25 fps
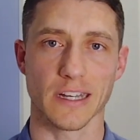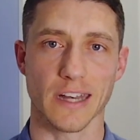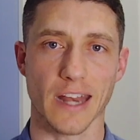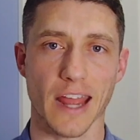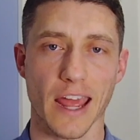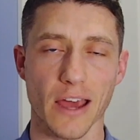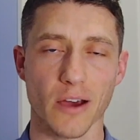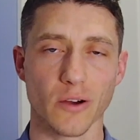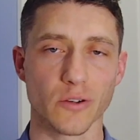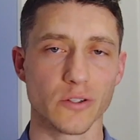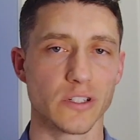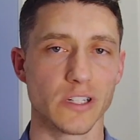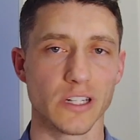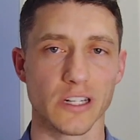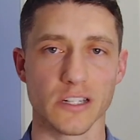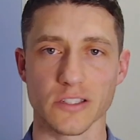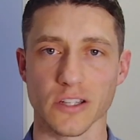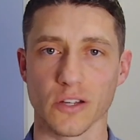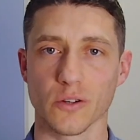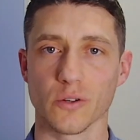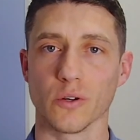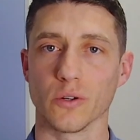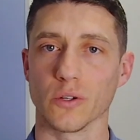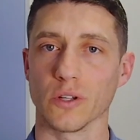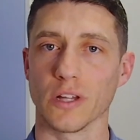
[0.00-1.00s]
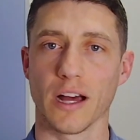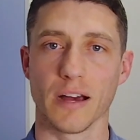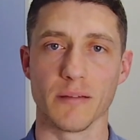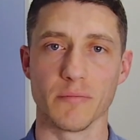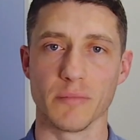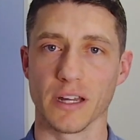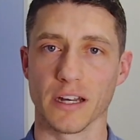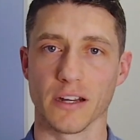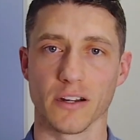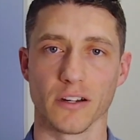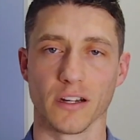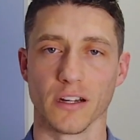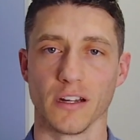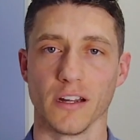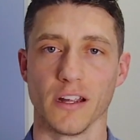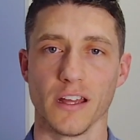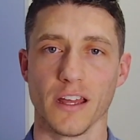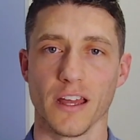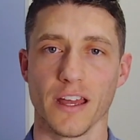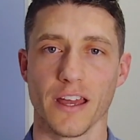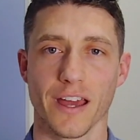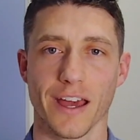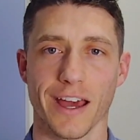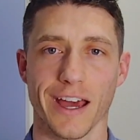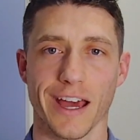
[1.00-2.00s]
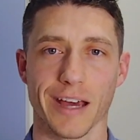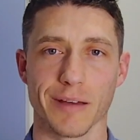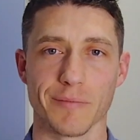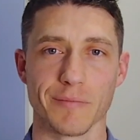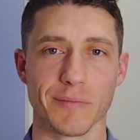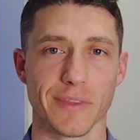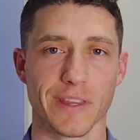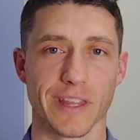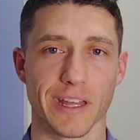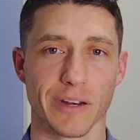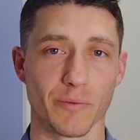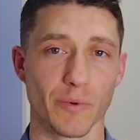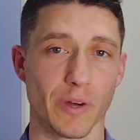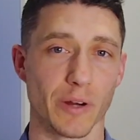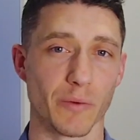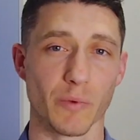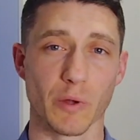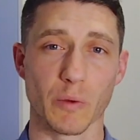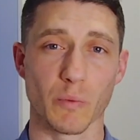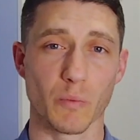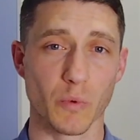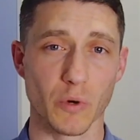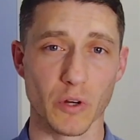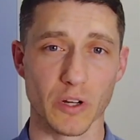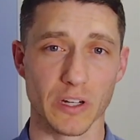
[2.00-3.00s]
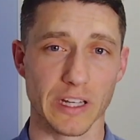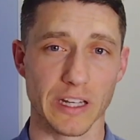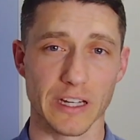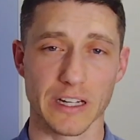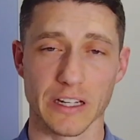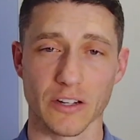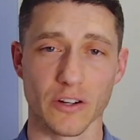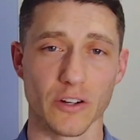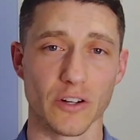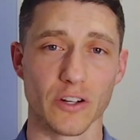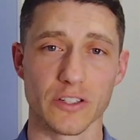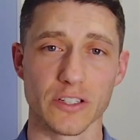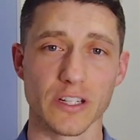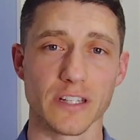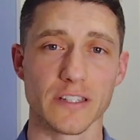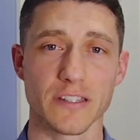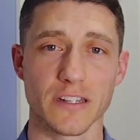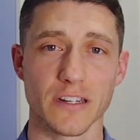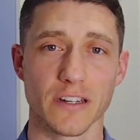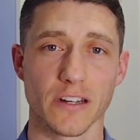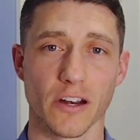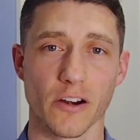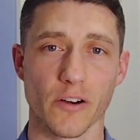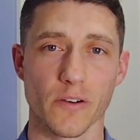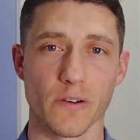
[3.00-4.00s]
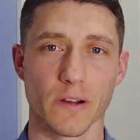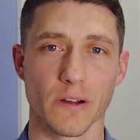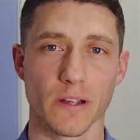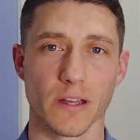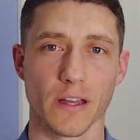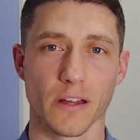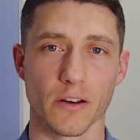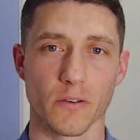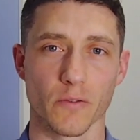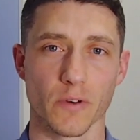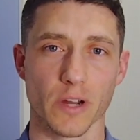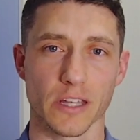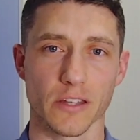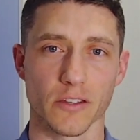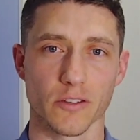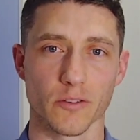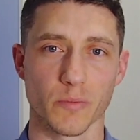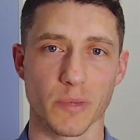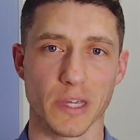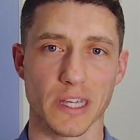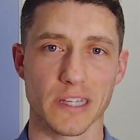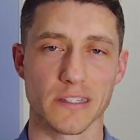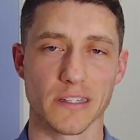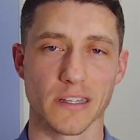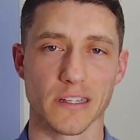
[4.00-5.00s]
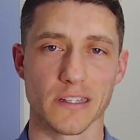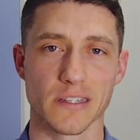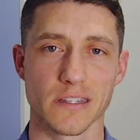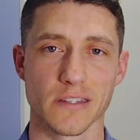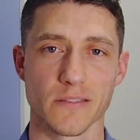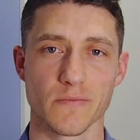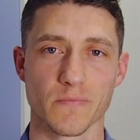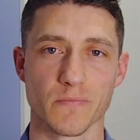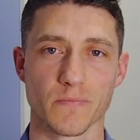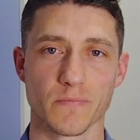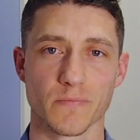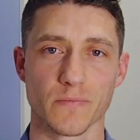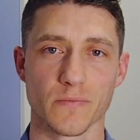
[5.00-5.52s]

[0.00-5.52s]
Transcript: Now she does a whole lot better than when we weren't getting her adjusted on a regular basis.